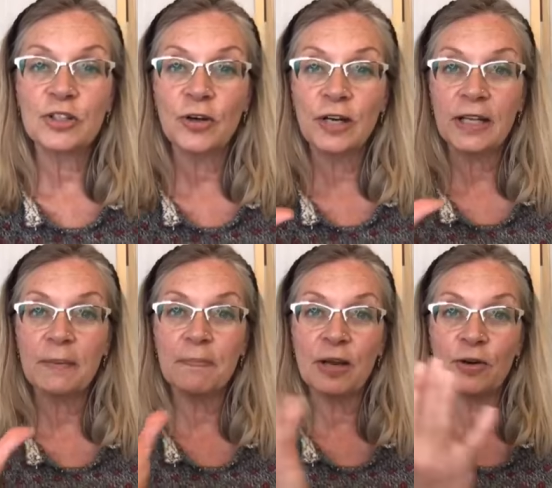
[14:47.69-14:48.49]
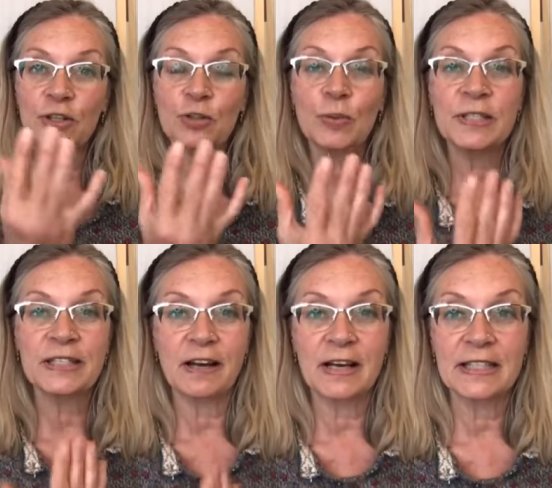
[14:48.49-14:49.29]
turning the mirror
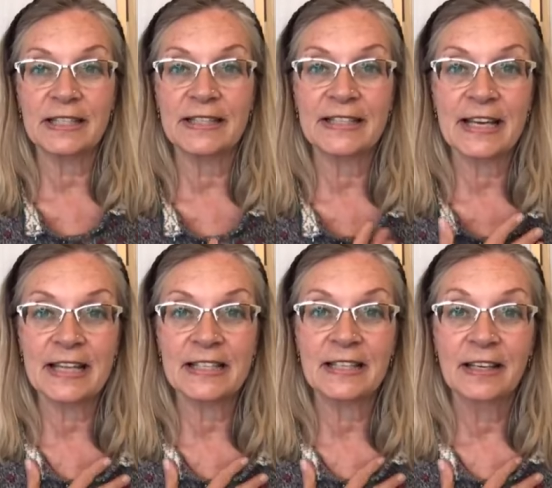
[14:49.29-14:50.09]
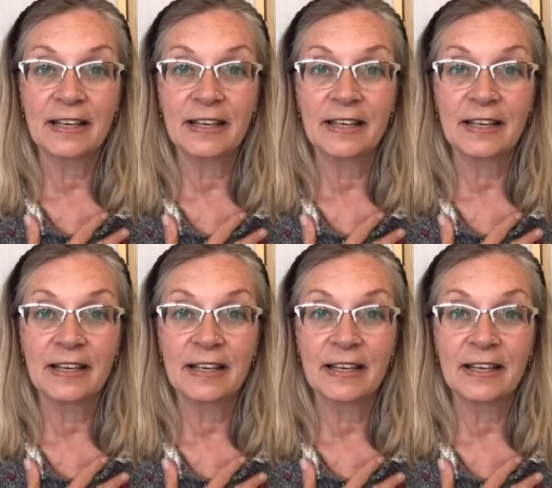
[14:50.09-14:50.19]
towards us and says,